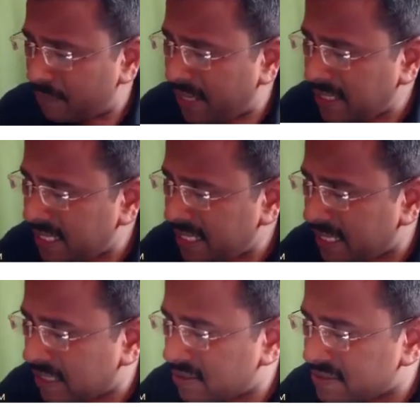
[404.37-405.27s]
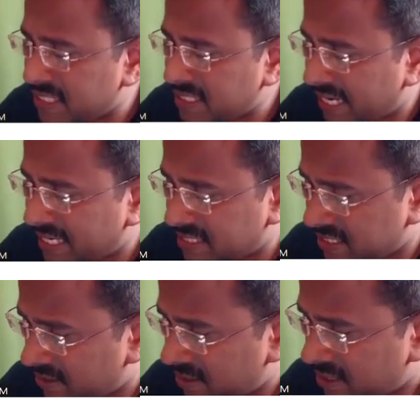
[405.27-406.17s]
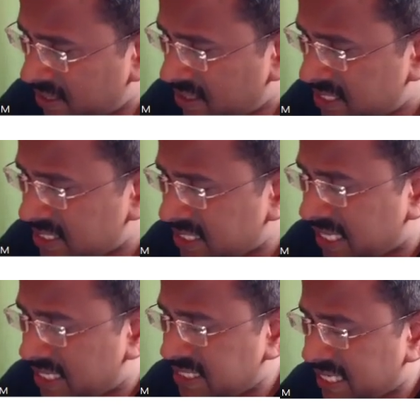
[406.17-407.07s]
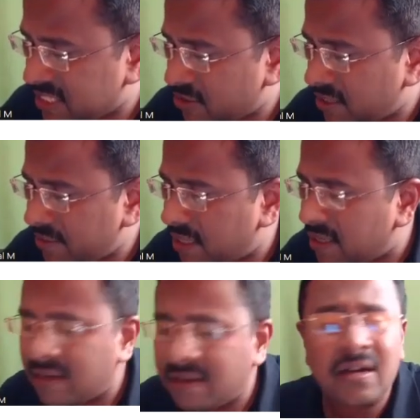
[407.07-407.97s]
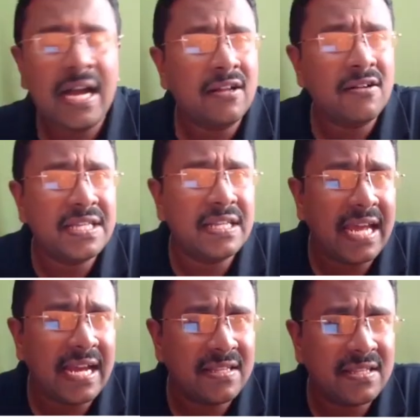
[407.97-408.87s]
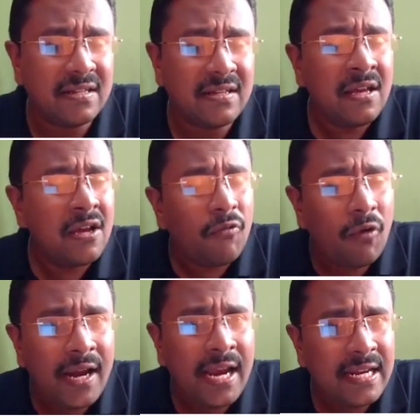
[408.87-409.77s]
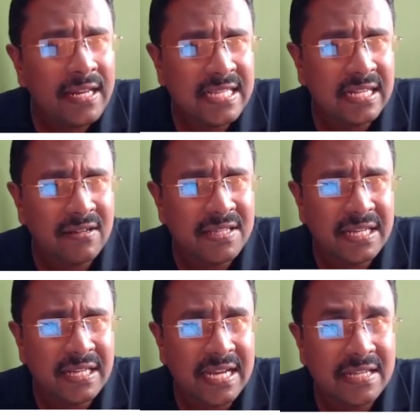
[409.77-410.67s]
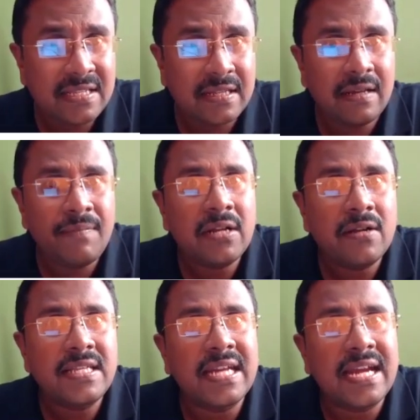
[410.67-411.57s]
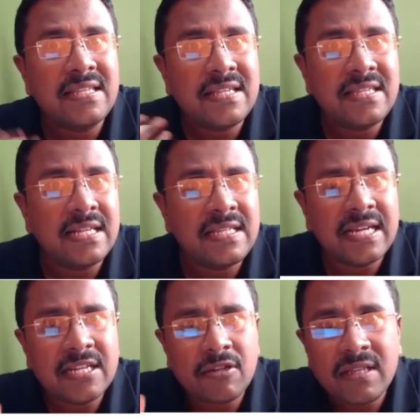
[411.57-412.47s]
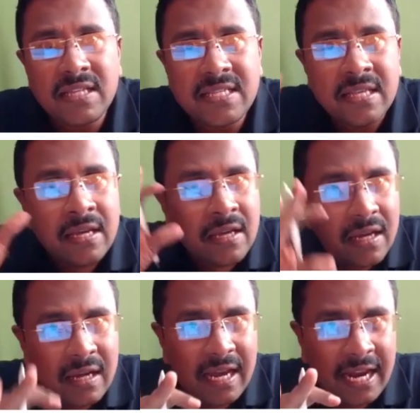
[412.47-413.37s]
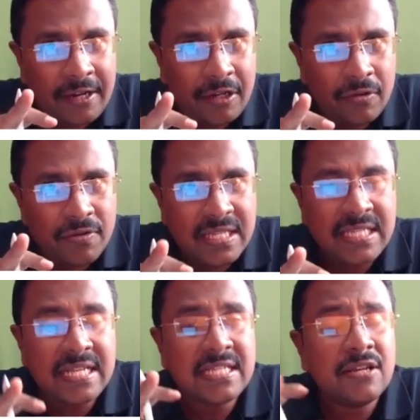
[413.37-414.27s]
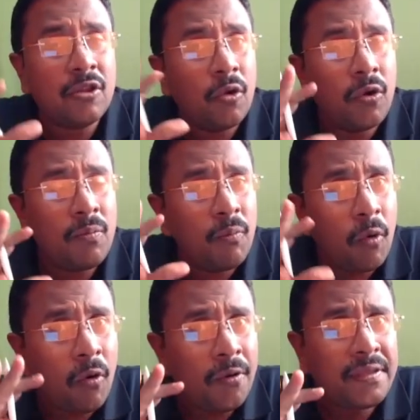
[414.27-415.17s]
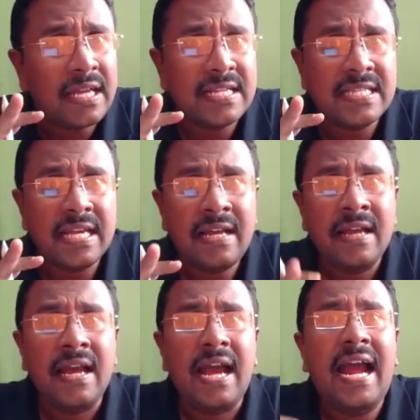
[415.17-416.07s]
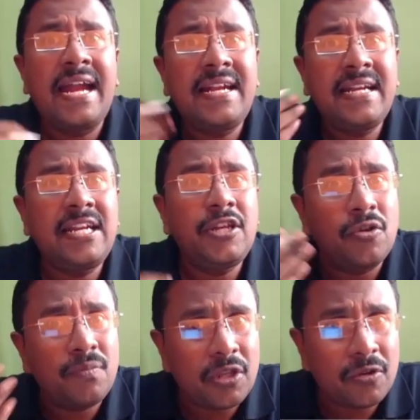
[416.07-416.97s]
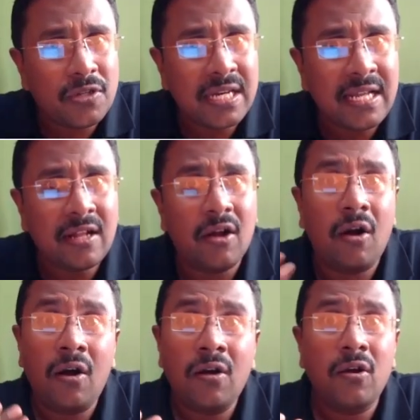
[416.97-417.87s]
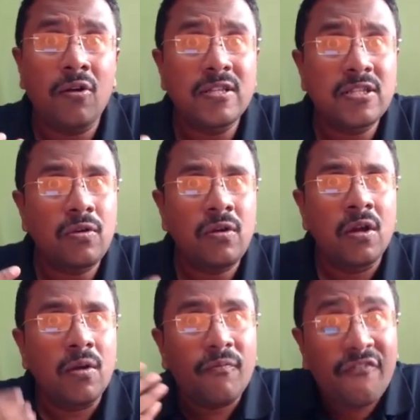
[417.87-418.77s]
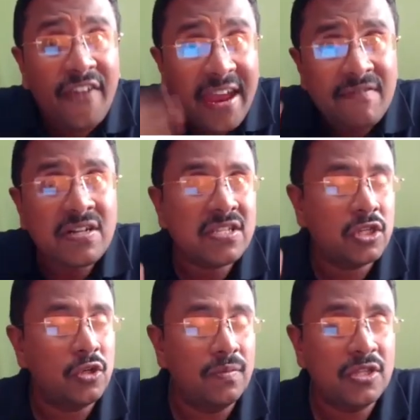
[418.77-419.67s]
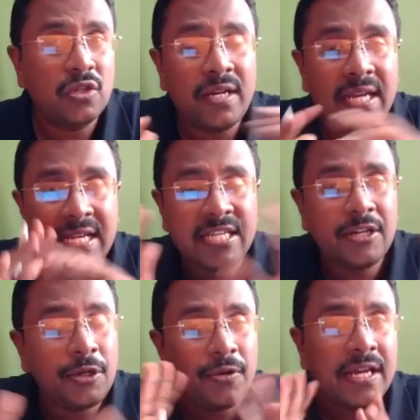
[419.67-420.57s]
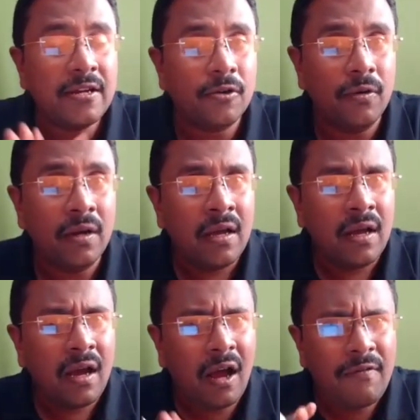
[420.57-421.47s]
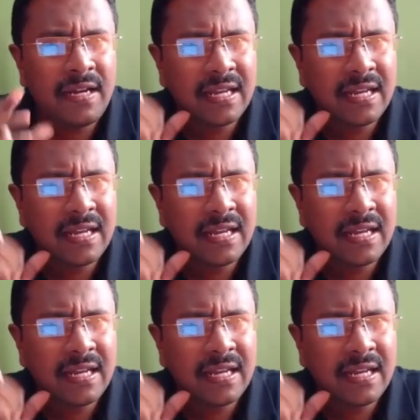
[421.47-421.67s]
mainly occurs in cancer. These cells actually occurs in cancer. Why this occurs in cancer now? Because the cancer cells actually this entosis as a role both as a anti-tumorogenic or also favors tumor. So it has a dual role. How